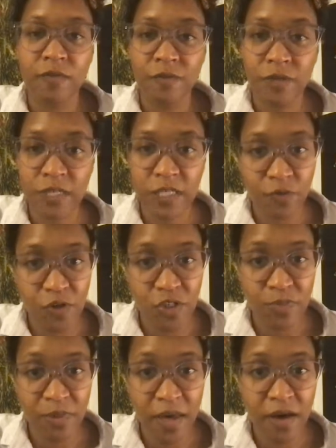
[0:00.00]
For this
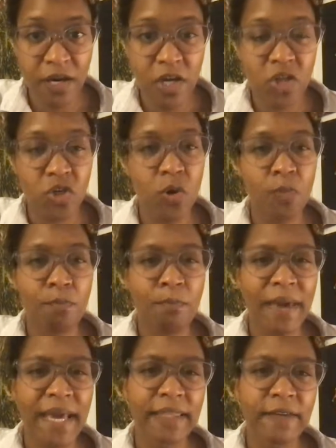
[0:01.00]
first blog, you're
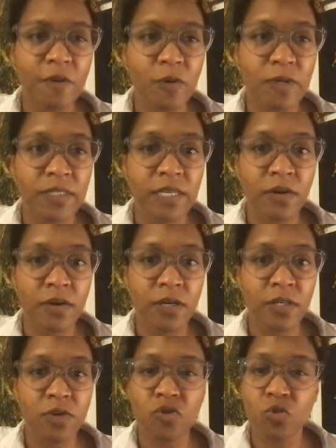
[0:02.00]
mainly focusing
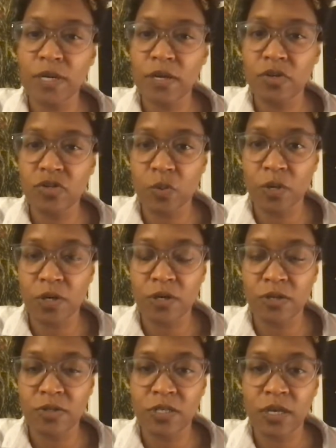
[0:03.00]
on your 300
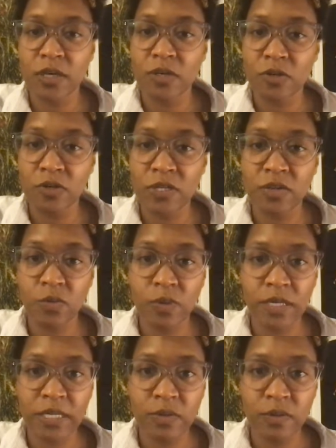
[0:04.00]
words using the
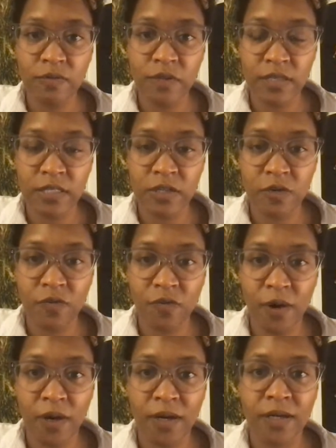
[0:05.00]
readings we've done so
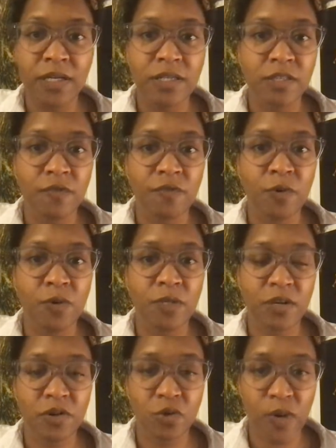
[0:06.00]
far to focus
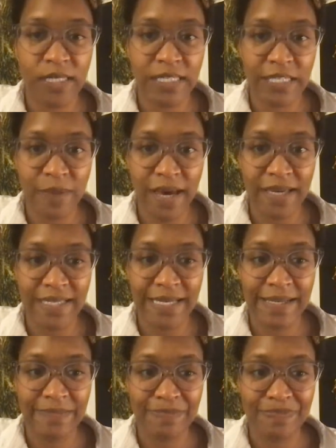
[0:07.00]
on Crisis
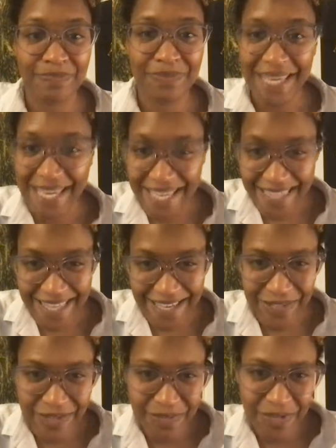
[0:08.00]
Magazine. Thank
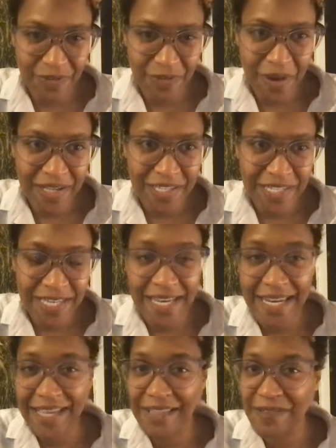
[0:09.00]
you so much for watching,
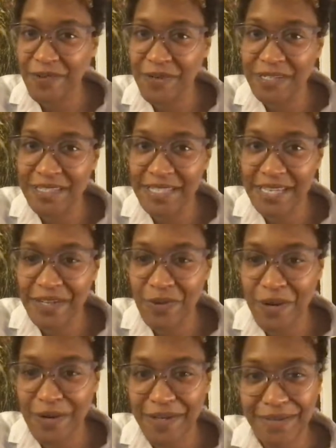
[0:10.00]
and I look forward to seeing your
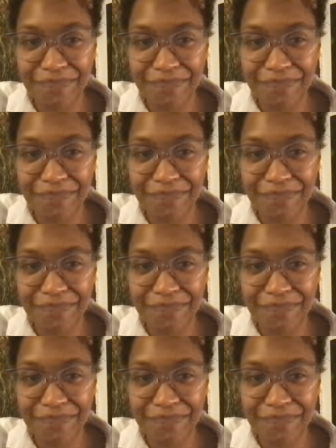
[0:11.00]
work.